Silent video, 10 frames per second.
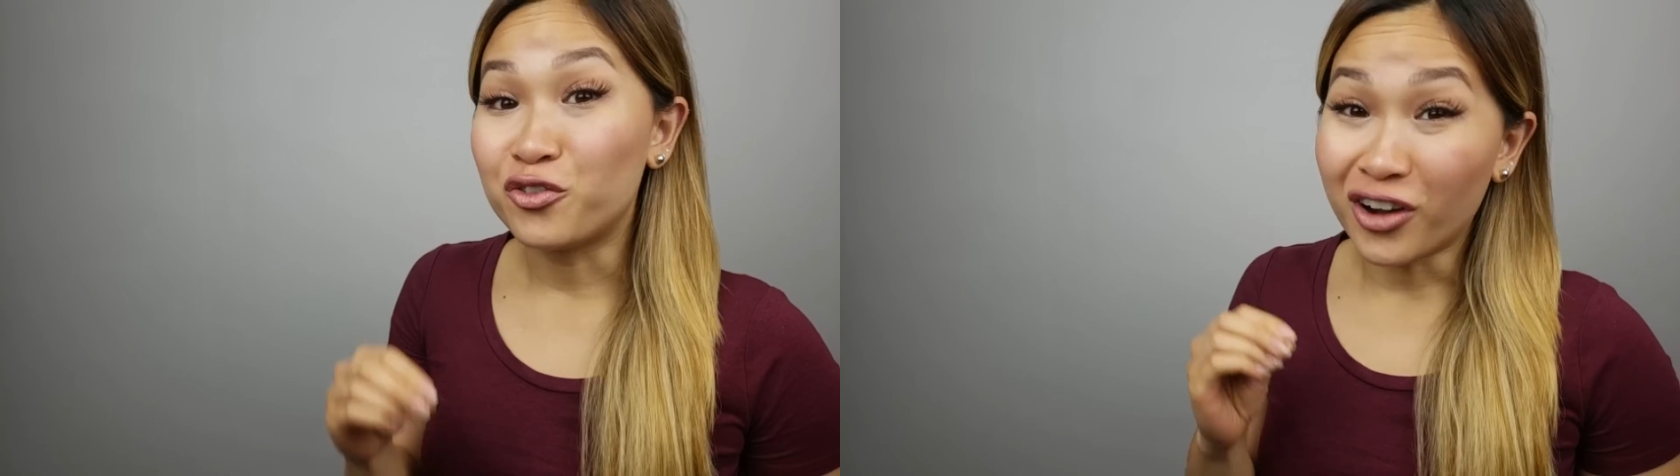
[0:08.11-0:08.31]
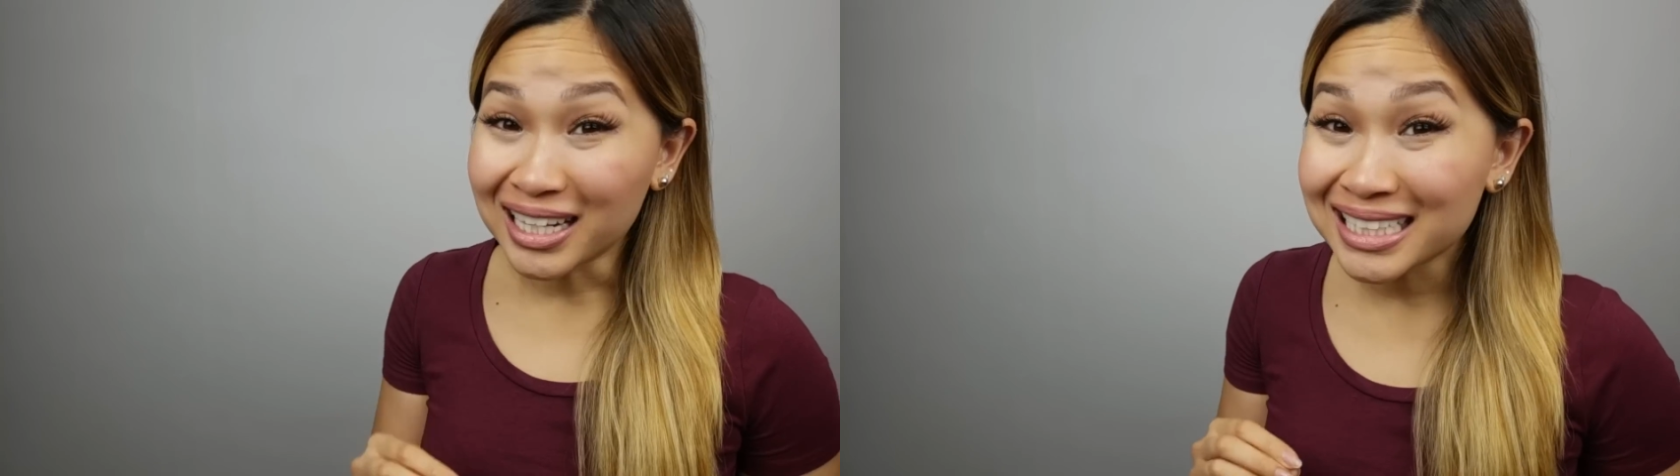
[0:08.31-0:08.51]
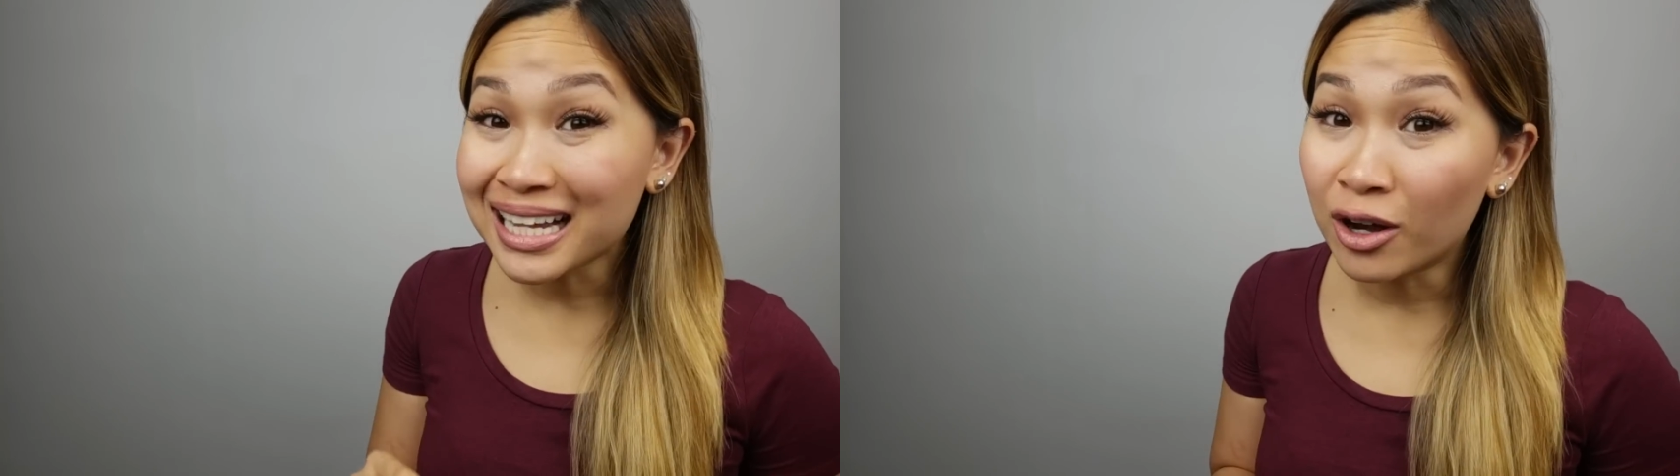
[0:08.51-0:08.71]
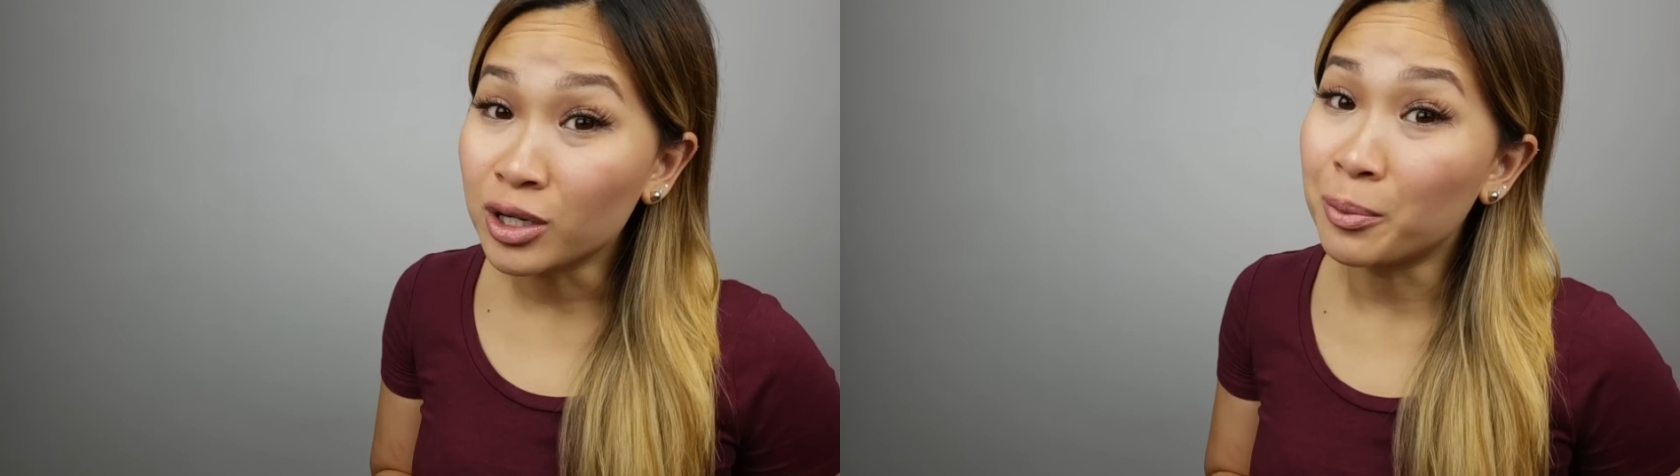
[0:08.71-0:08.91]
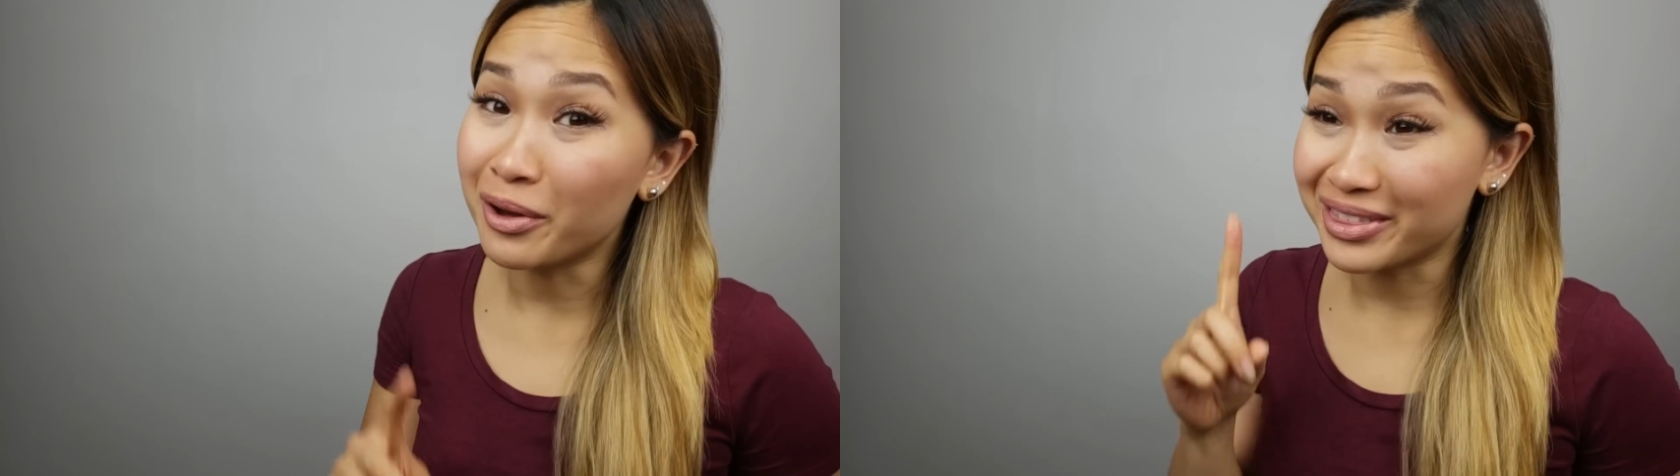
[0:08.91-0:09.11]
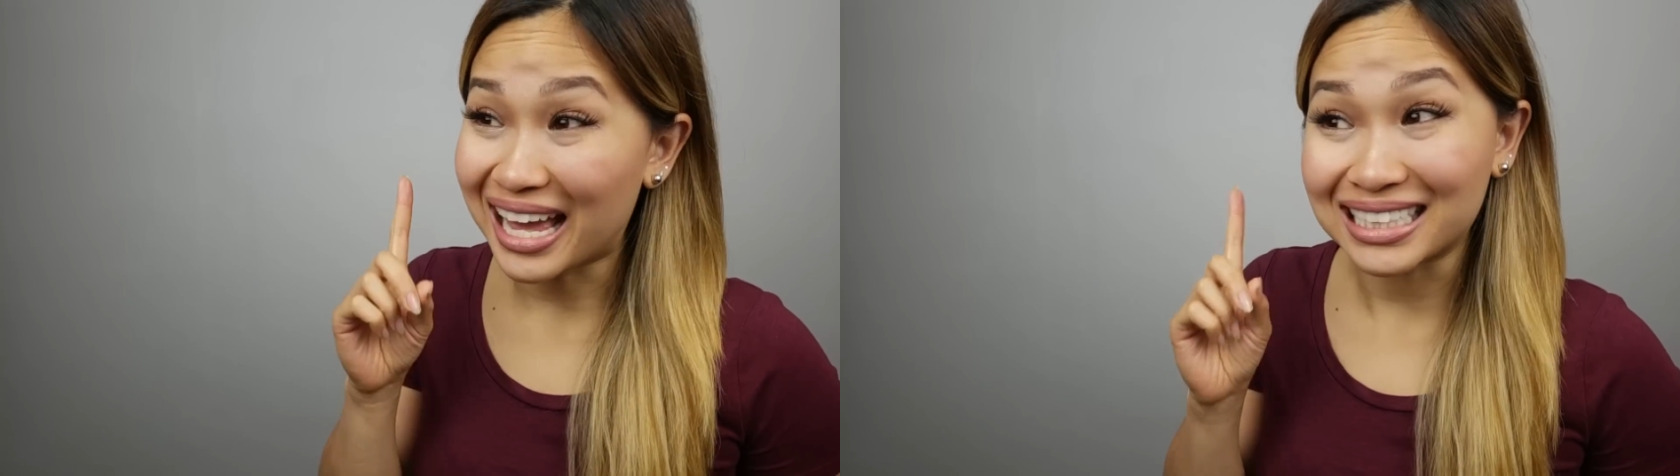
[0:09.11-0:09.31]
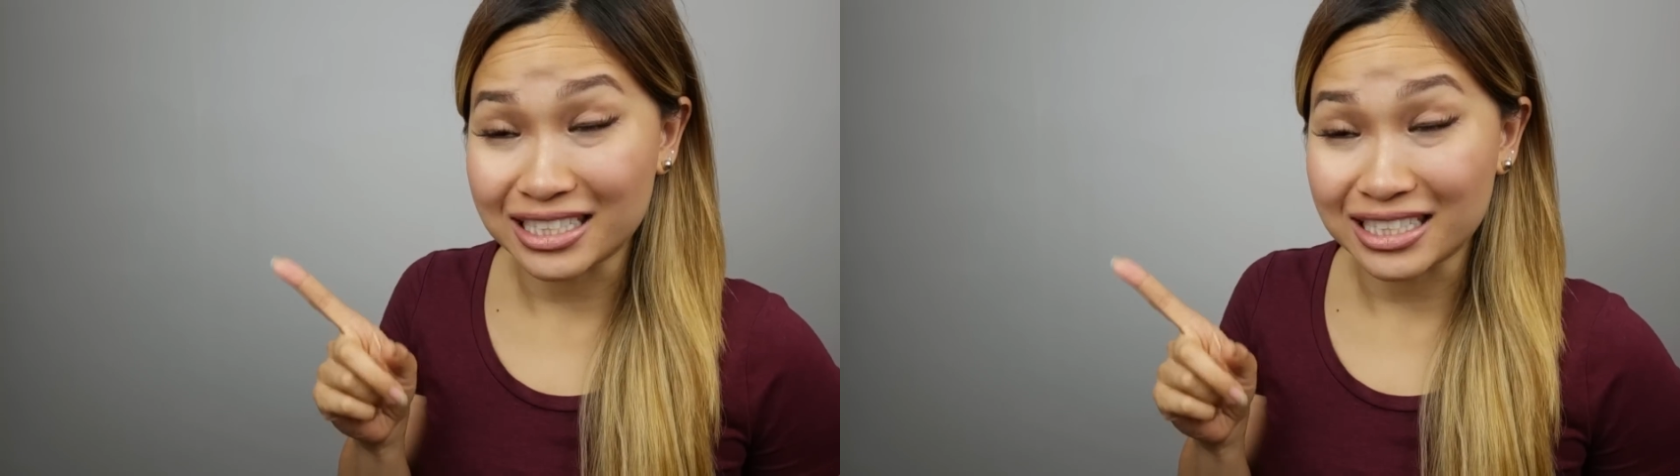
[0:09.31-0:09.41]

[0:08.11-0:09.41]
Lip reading: Finding out about that